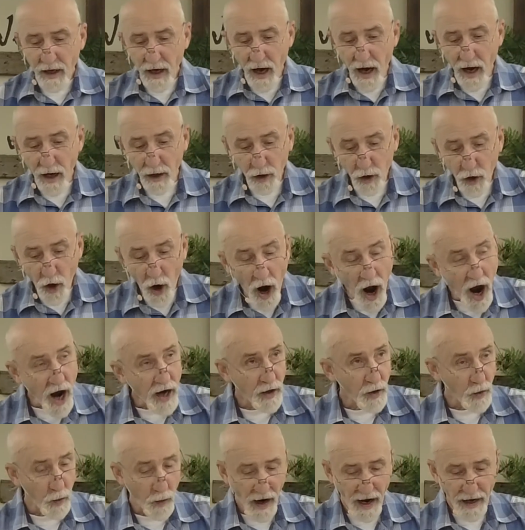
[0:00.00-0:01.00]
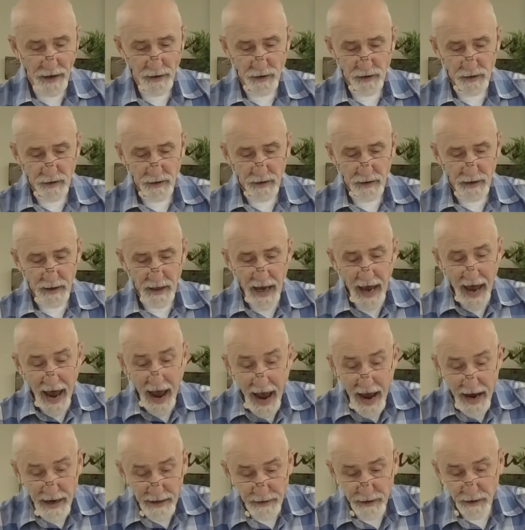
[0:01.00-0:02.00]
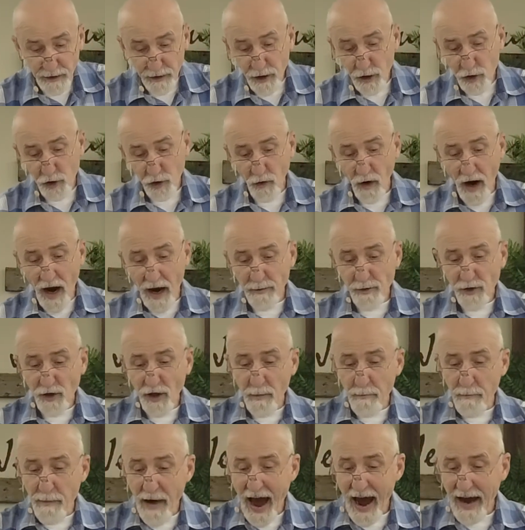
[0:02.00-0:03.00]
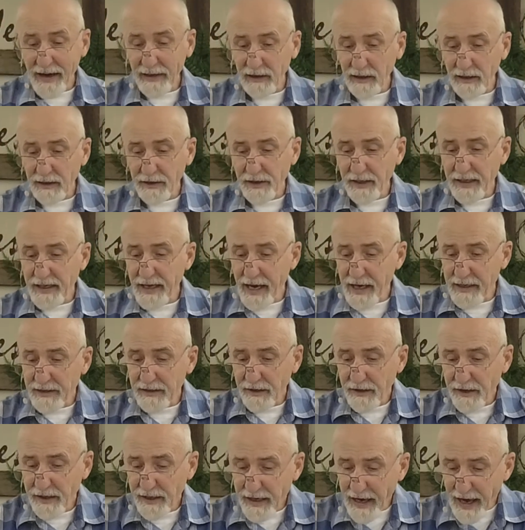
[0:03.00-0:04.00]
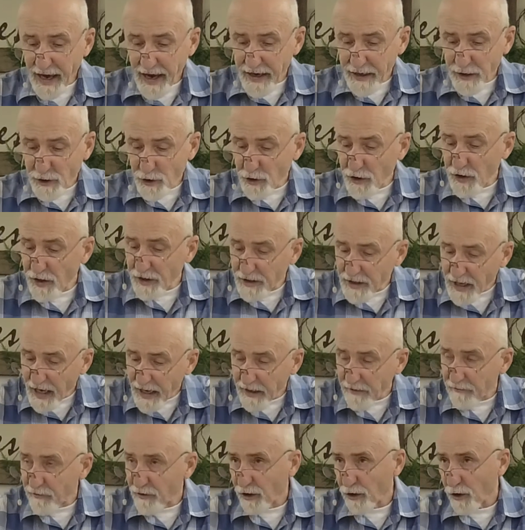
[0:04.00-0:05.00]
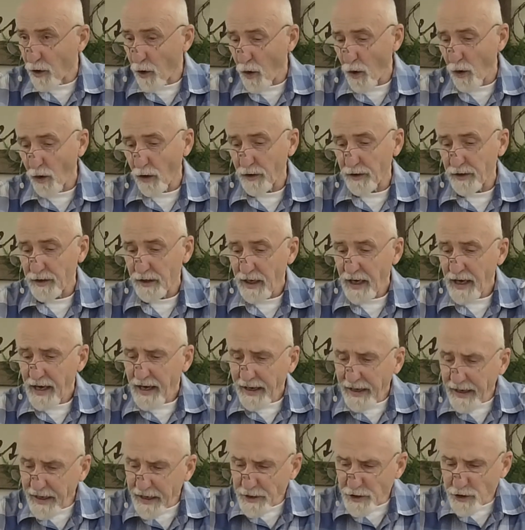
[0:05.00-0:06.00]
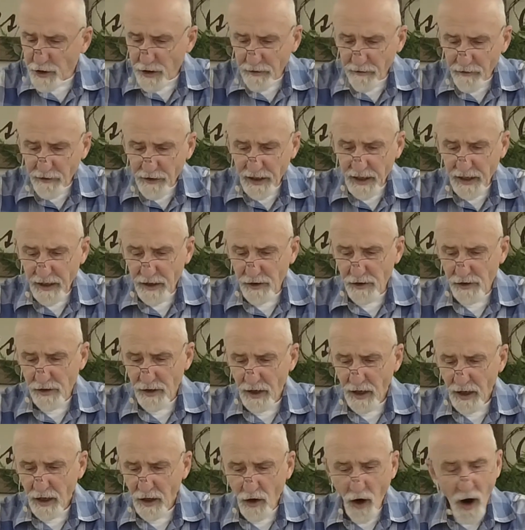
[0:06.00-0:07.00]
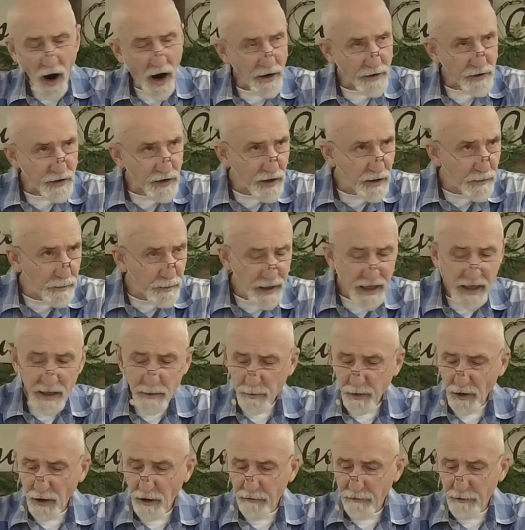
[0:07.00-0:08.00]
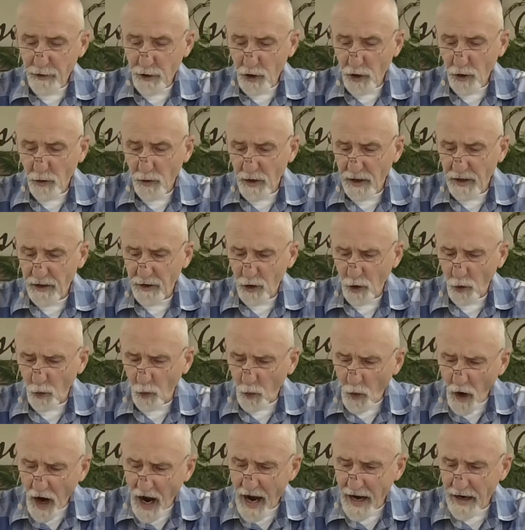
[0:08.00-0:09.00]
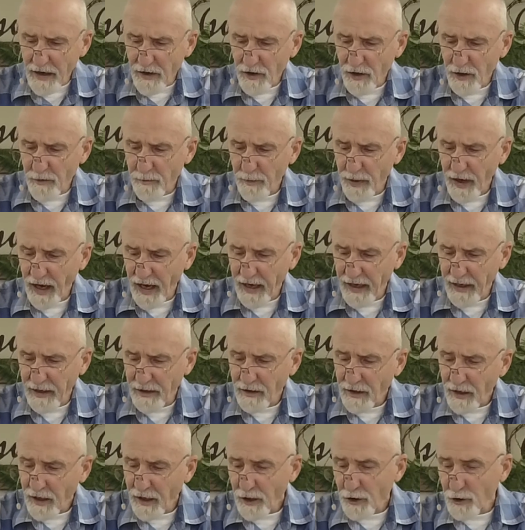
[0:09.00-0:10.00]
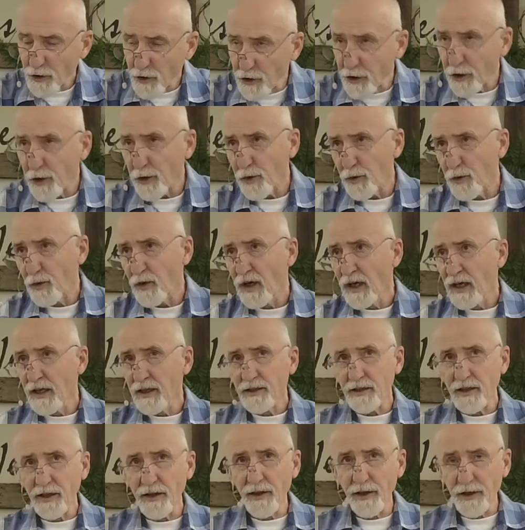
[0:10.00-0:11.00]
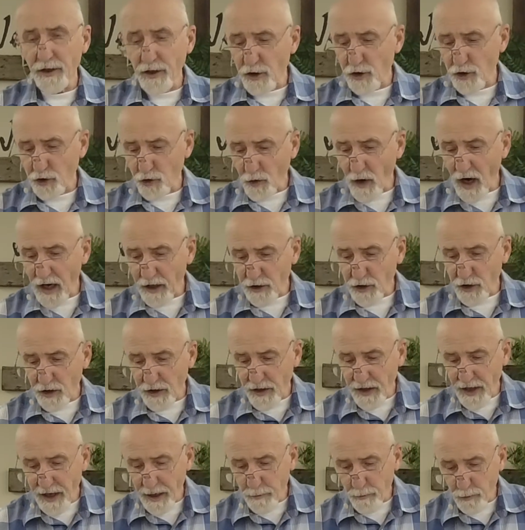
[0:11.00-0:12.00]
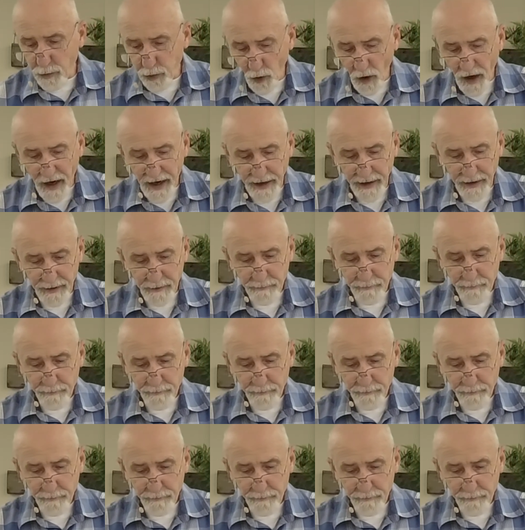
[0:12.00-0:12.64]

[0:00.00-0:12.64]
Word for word: uh, conquest. And it describes the battle at the end of the age, the day of the Lord. Each of these caused the people of Judah to writhe in pain due to the destruction they bring.